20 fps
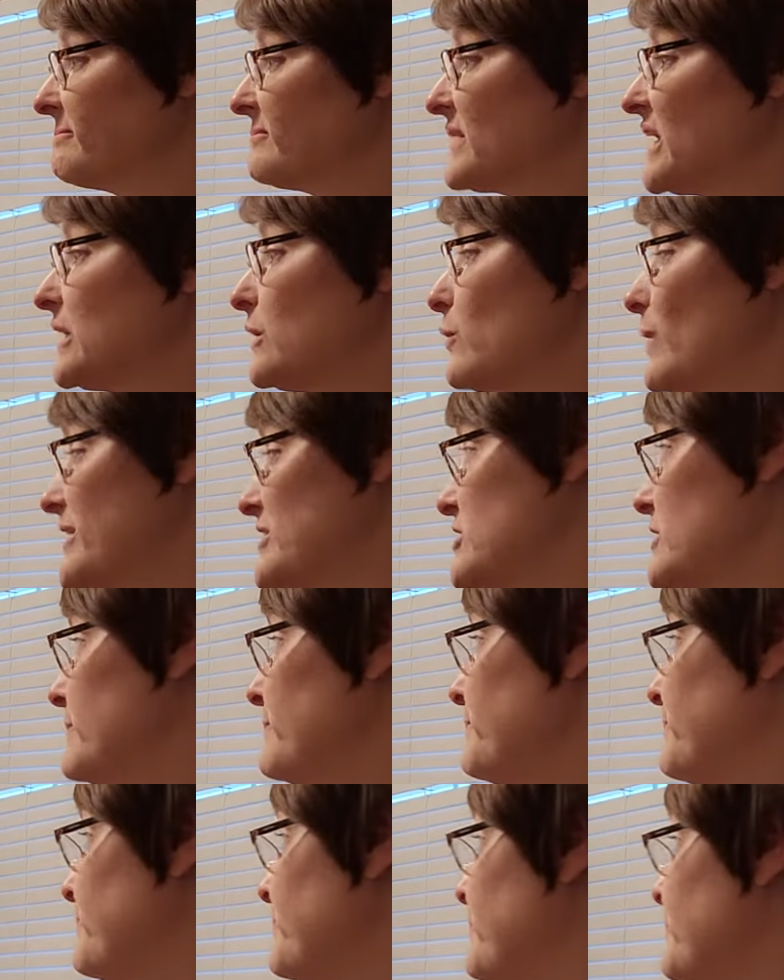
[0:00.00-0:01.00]
equation.
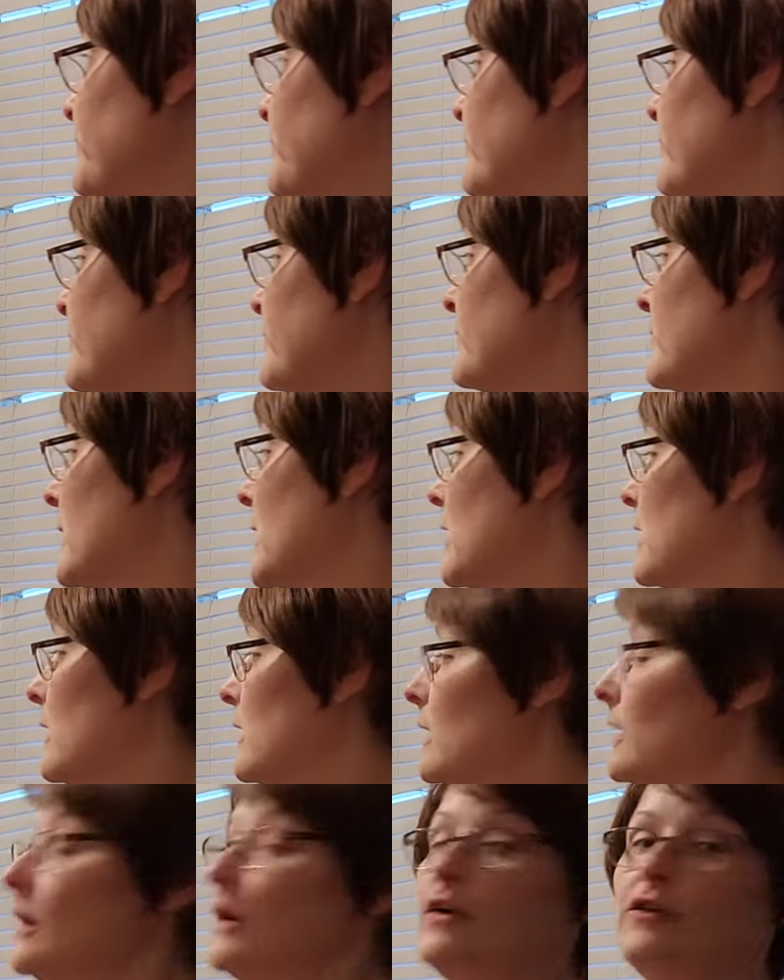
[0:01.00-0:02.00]

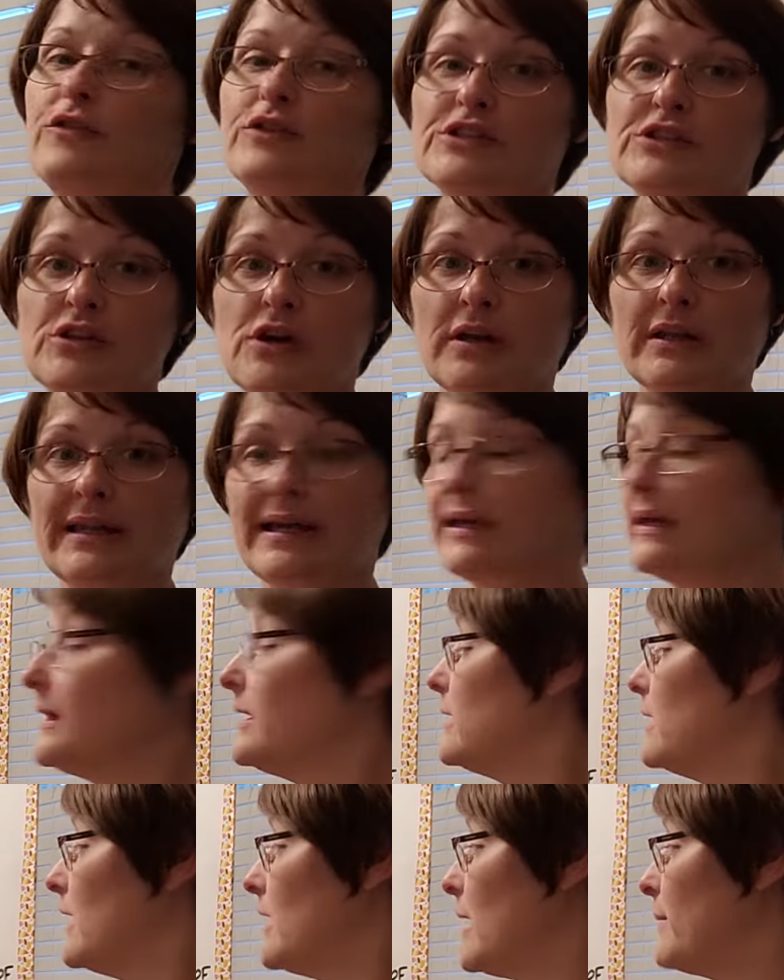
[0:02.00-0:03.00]
For
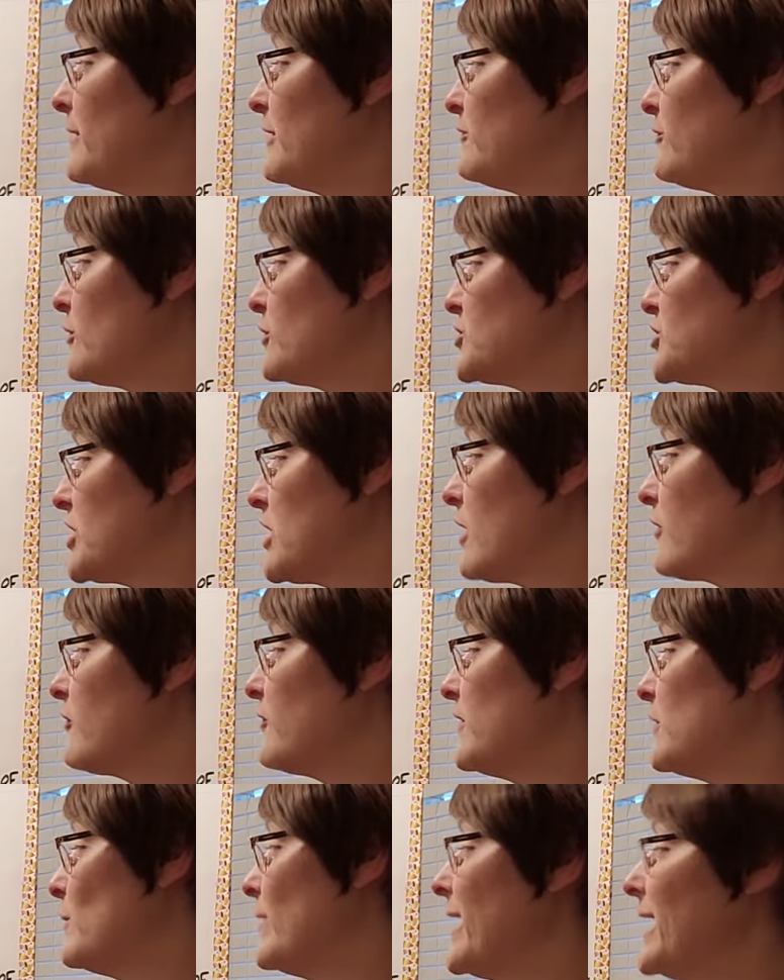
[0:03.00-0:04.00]
for
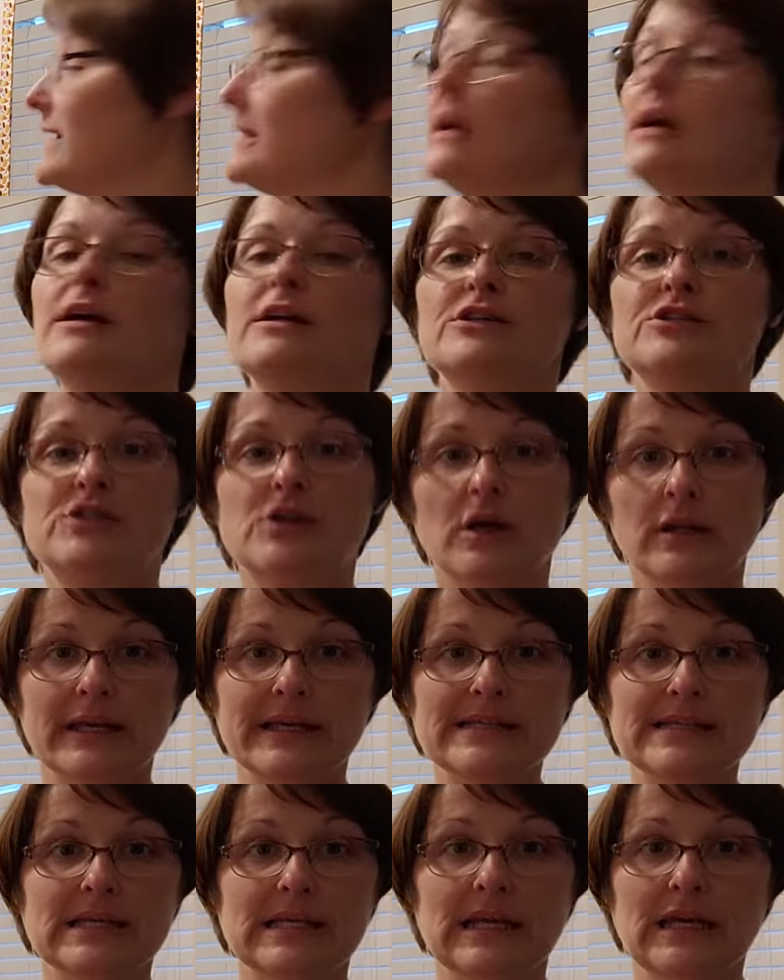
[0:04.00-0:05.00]
geography, we had Salt Lake
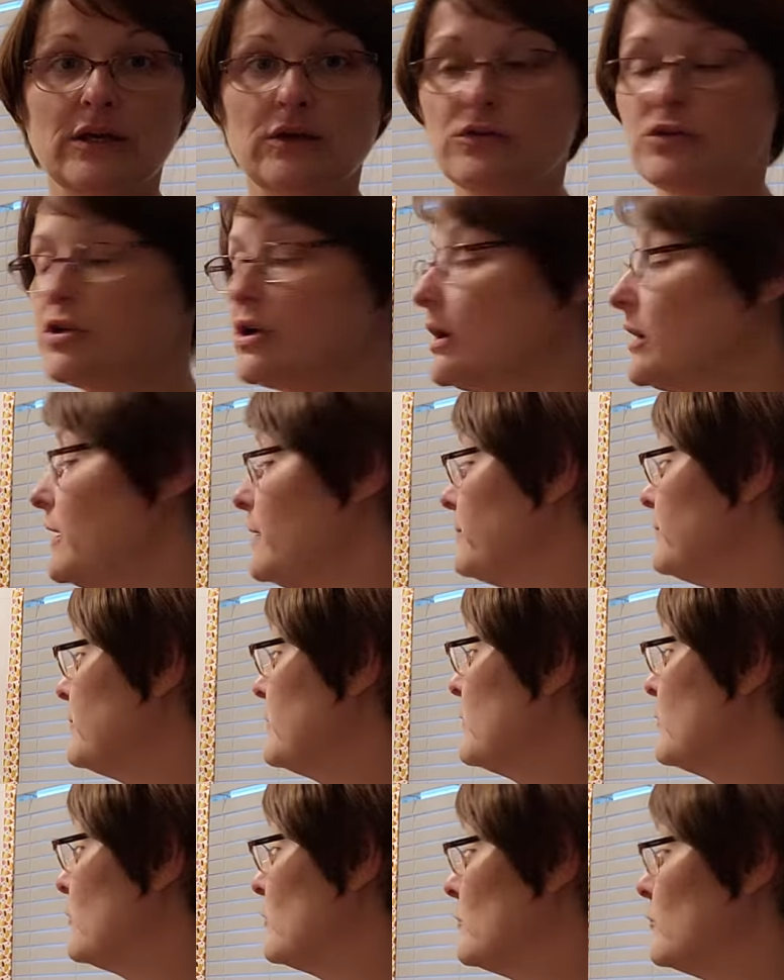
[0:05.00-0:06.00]
City, Utah,
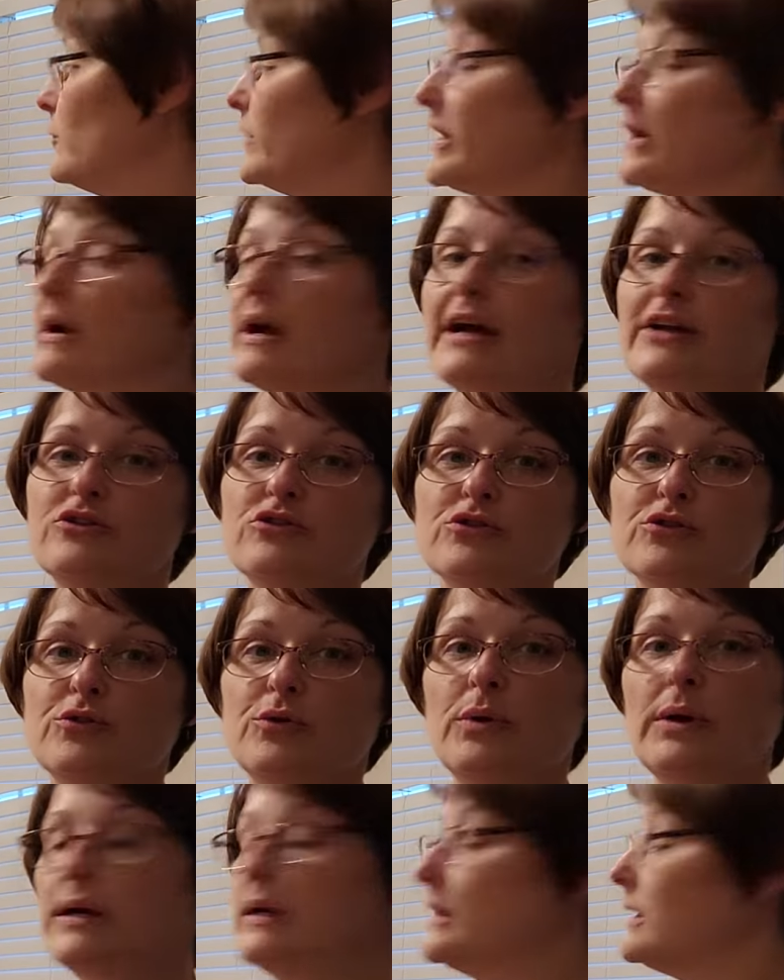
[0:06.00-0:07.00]
where I drew
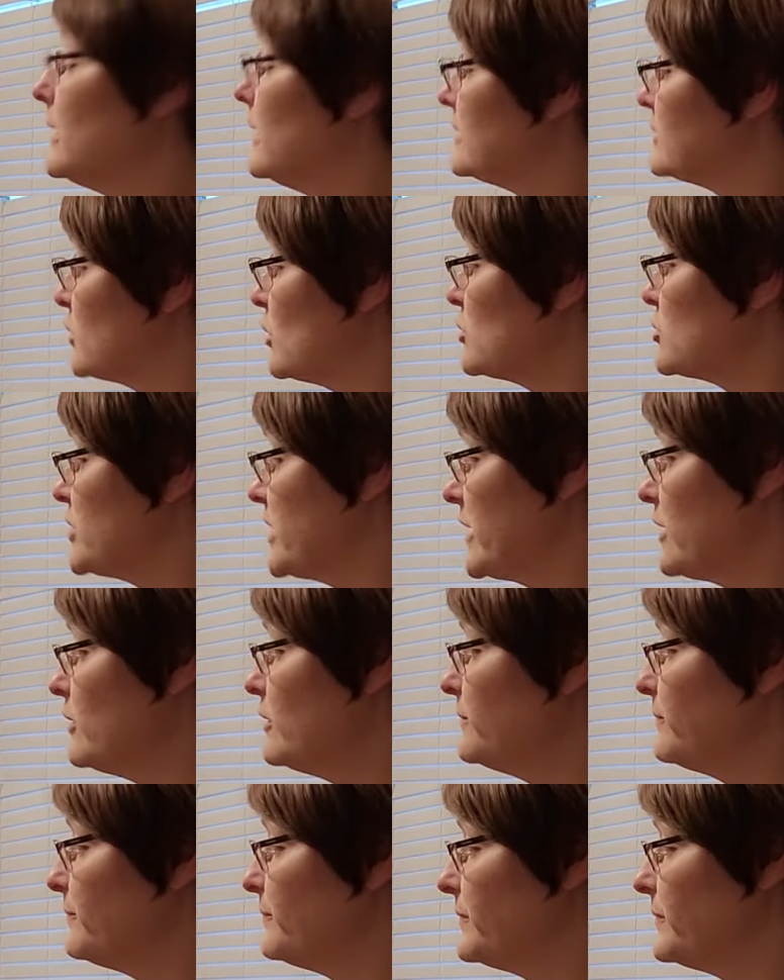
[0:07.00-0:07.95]
a salt shaker.